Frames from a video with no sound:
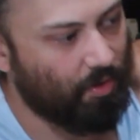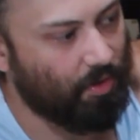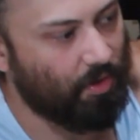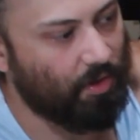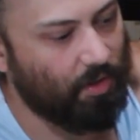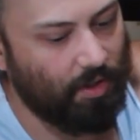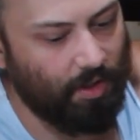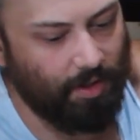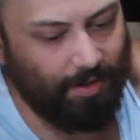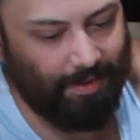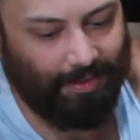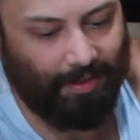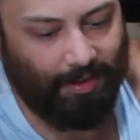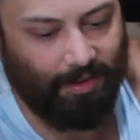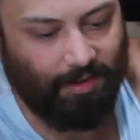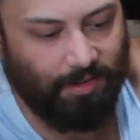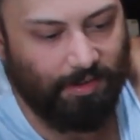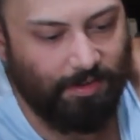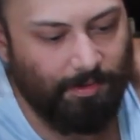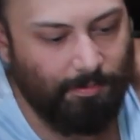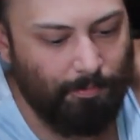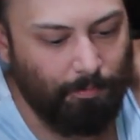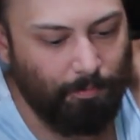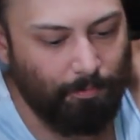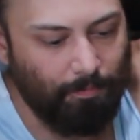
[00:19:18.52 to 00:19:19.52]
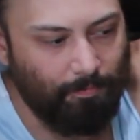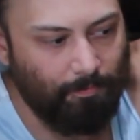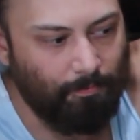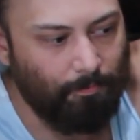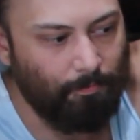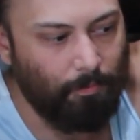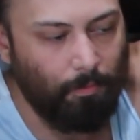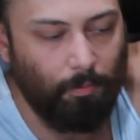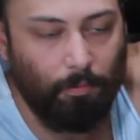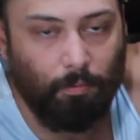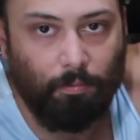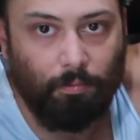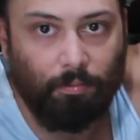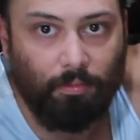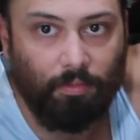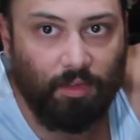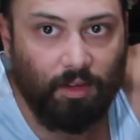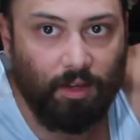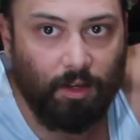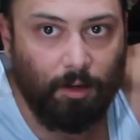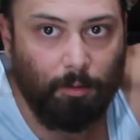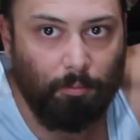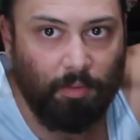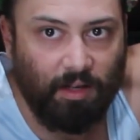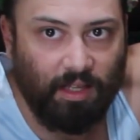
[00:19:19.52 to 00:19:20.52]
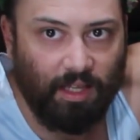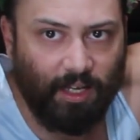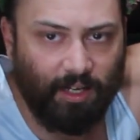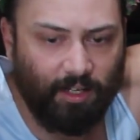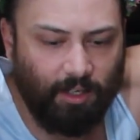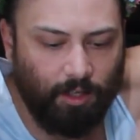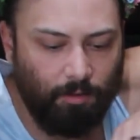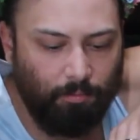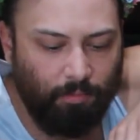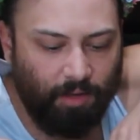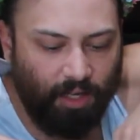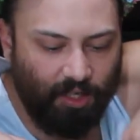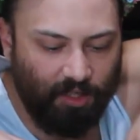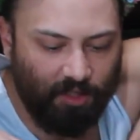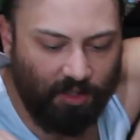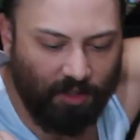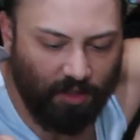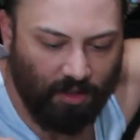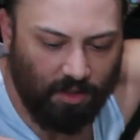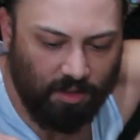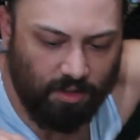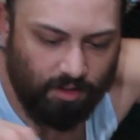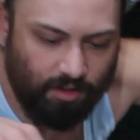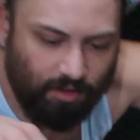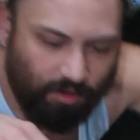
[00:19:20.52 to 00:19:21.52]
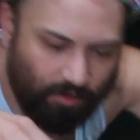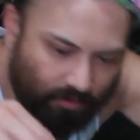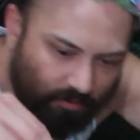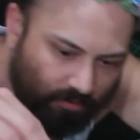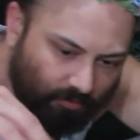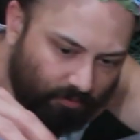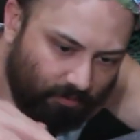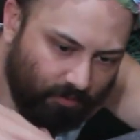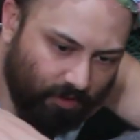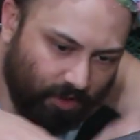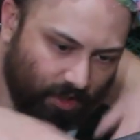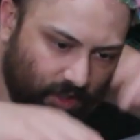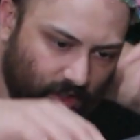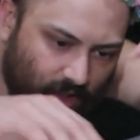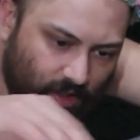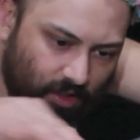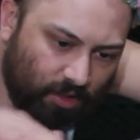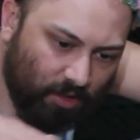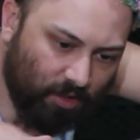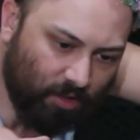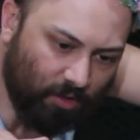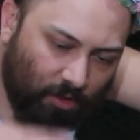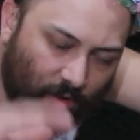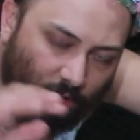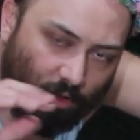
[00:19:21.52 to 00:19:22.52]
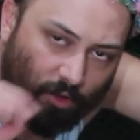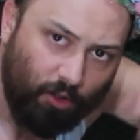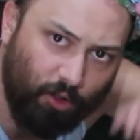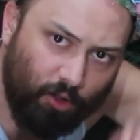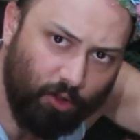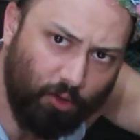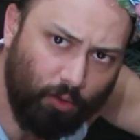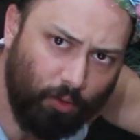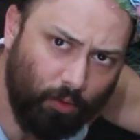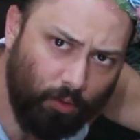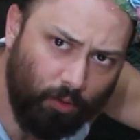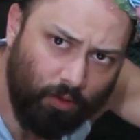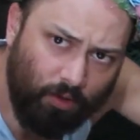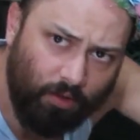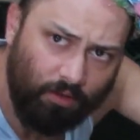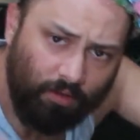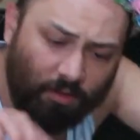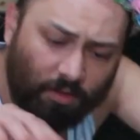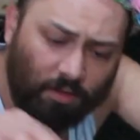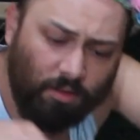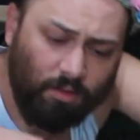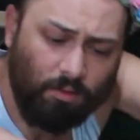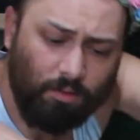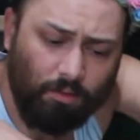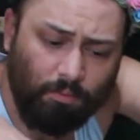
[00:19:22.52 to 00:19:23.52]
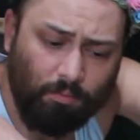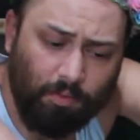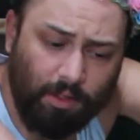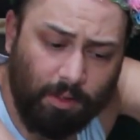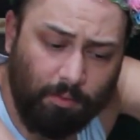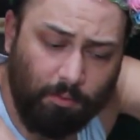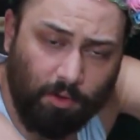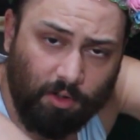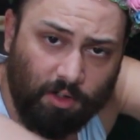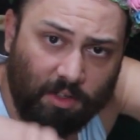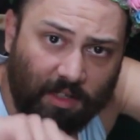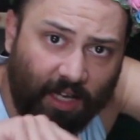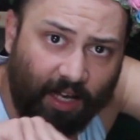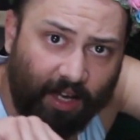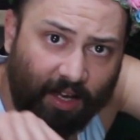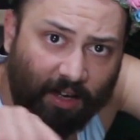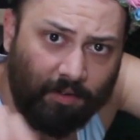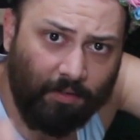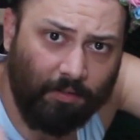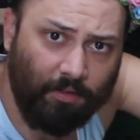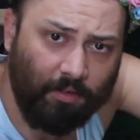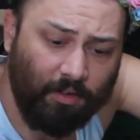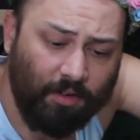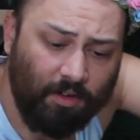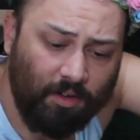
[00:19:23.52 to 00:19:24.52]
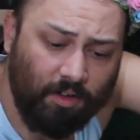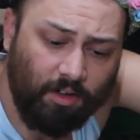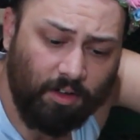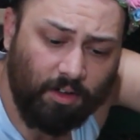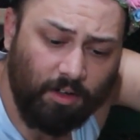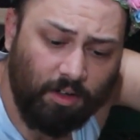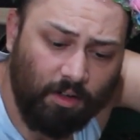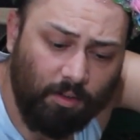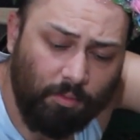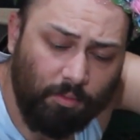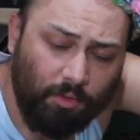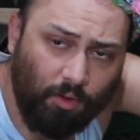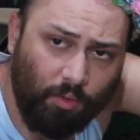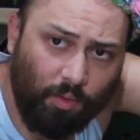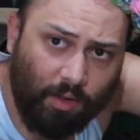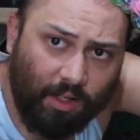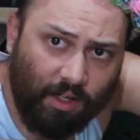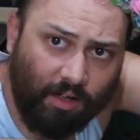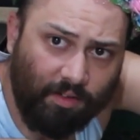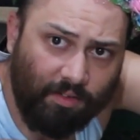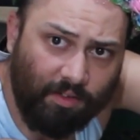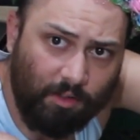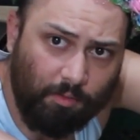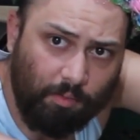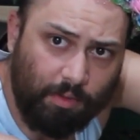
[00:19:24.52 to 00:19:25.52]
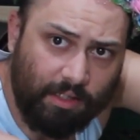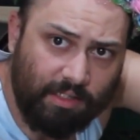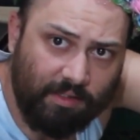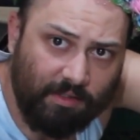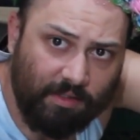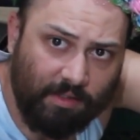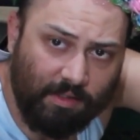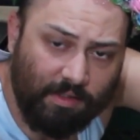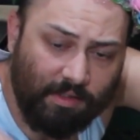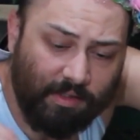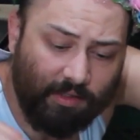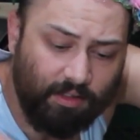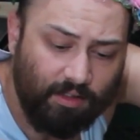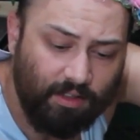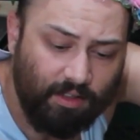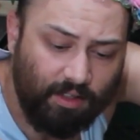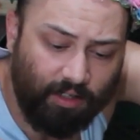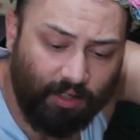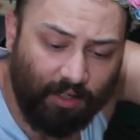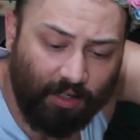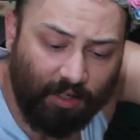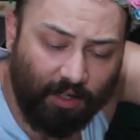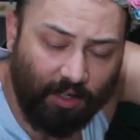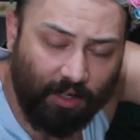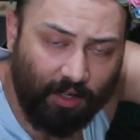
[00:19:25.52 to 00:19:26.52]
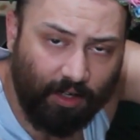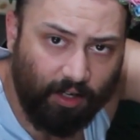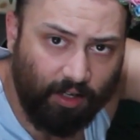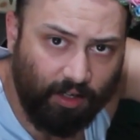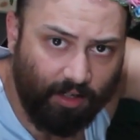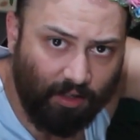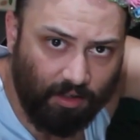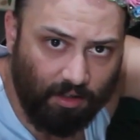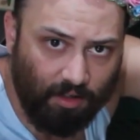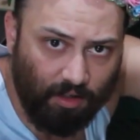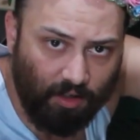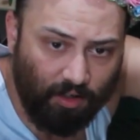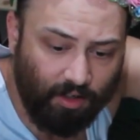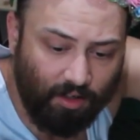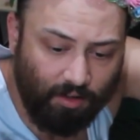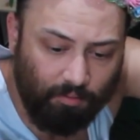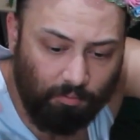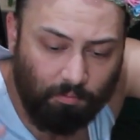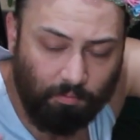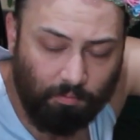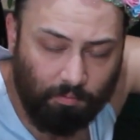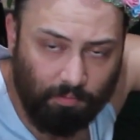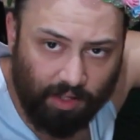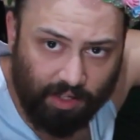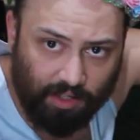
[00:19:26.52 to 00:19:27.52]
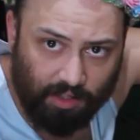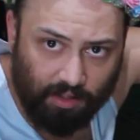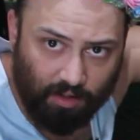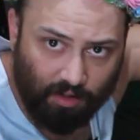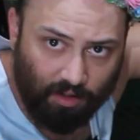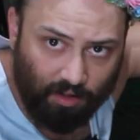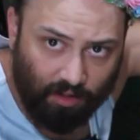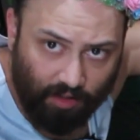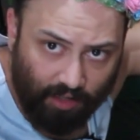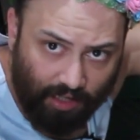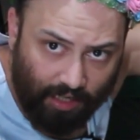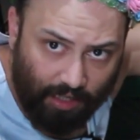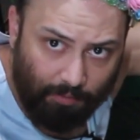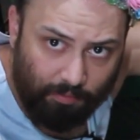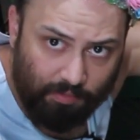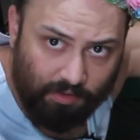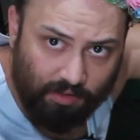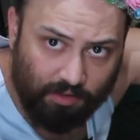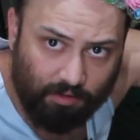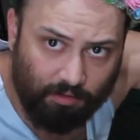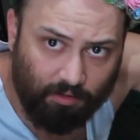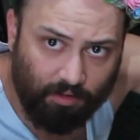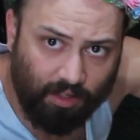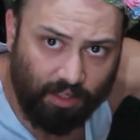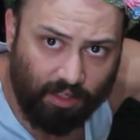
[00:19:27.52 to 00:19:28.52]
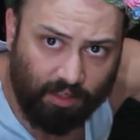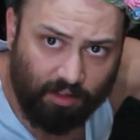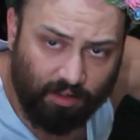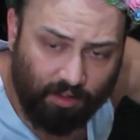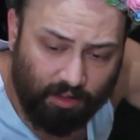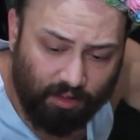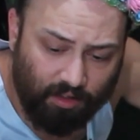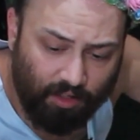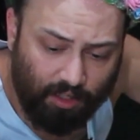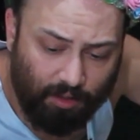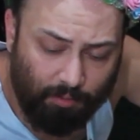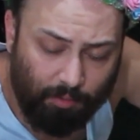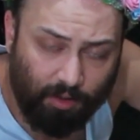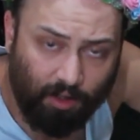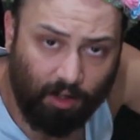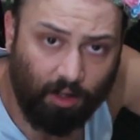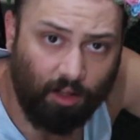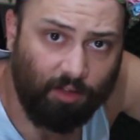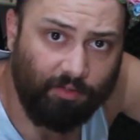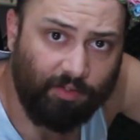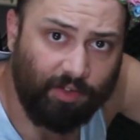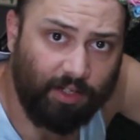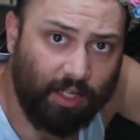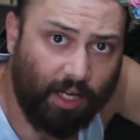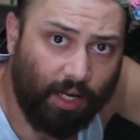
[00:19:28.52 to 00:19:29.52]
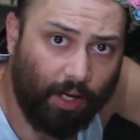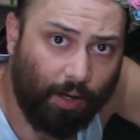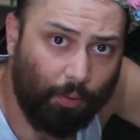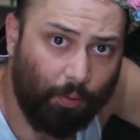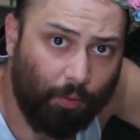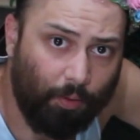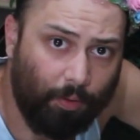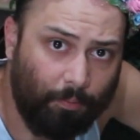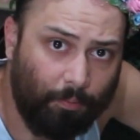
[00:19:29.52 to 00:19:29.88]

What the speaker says: it'll look like this, but imagine glue being put down between all these pieces, and clamps, clamping all of it down.